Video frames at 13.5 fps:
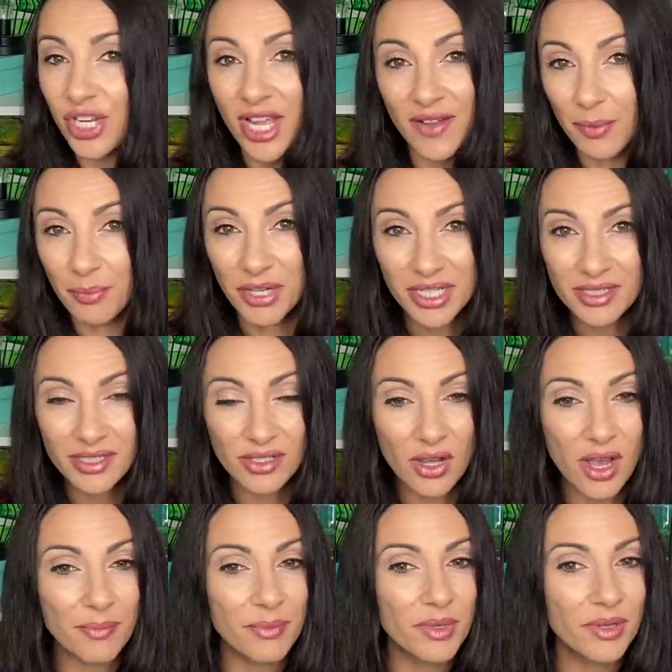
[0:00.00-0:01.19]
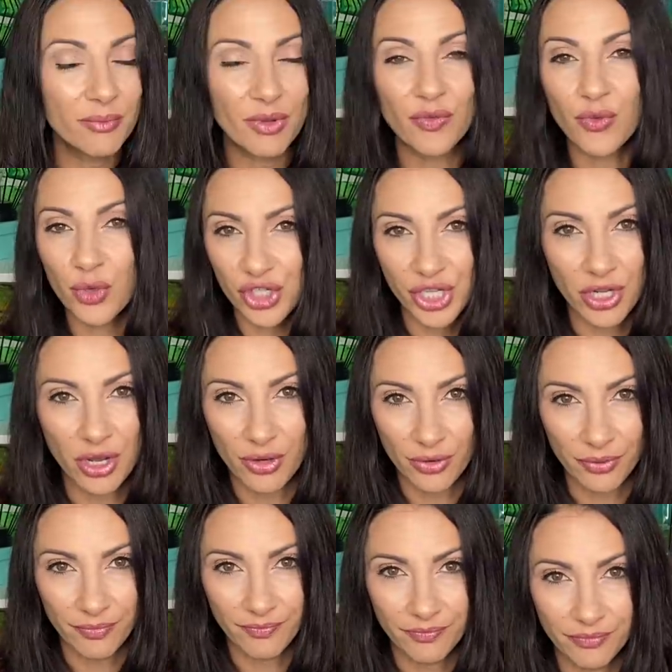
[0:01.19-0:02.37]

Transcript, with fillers: have a pit stop before she got home?